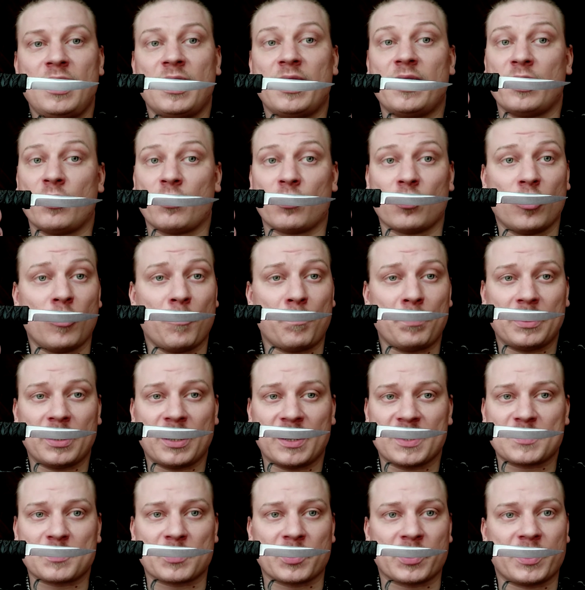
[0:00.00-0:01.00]
and they were all
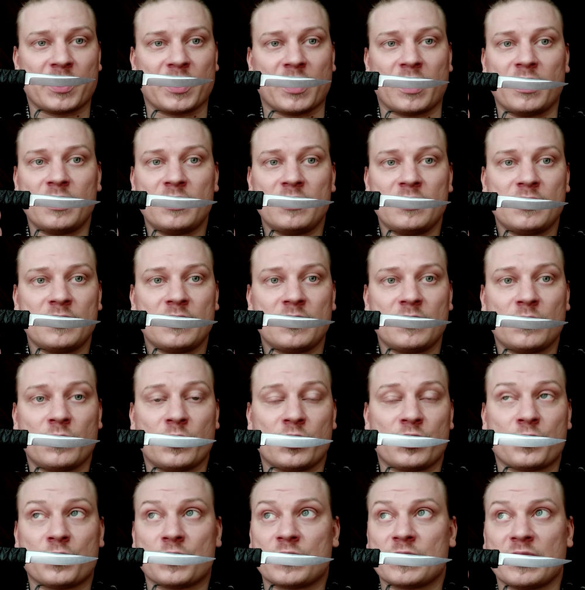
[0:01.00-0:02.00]
plasma cut,
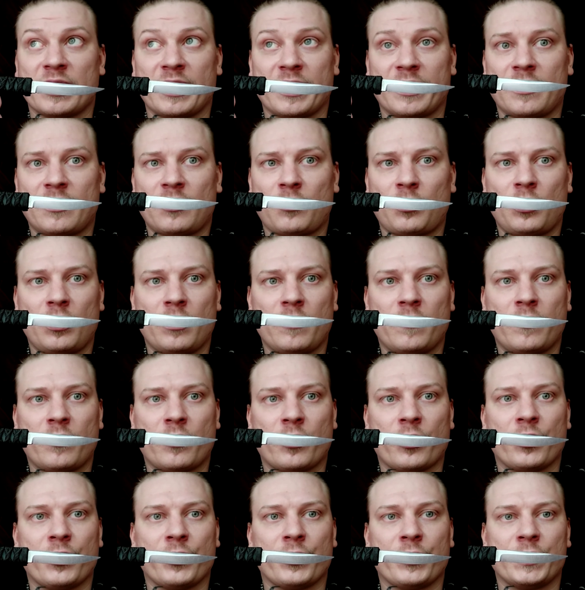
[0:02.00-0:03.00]
which was like 3 or
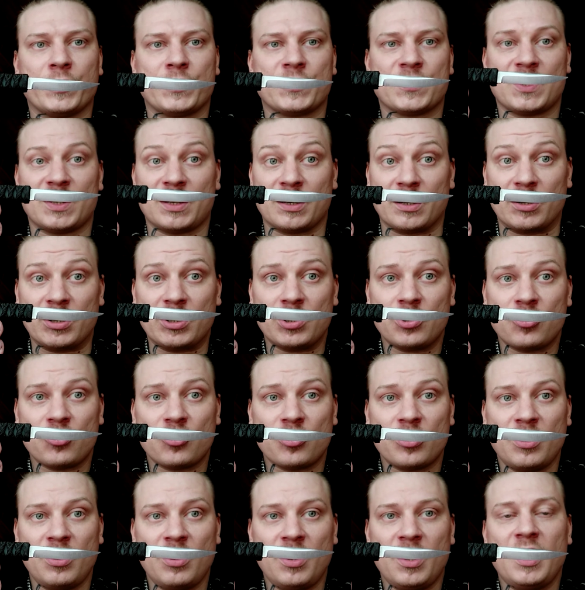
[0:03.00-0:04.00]
4 euros
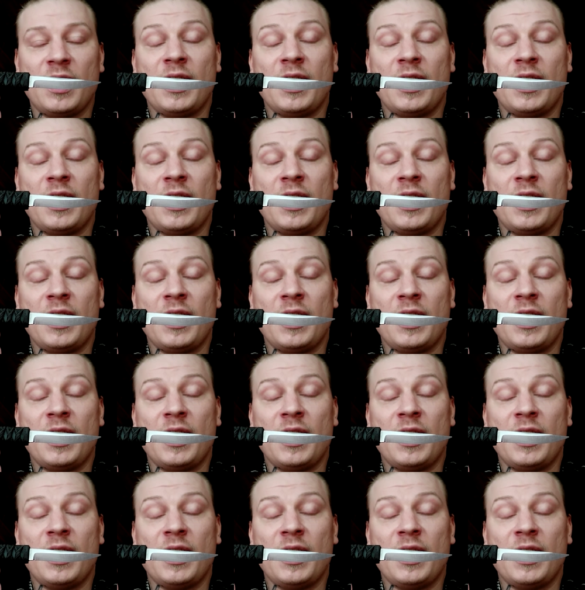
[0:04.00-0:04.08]
each.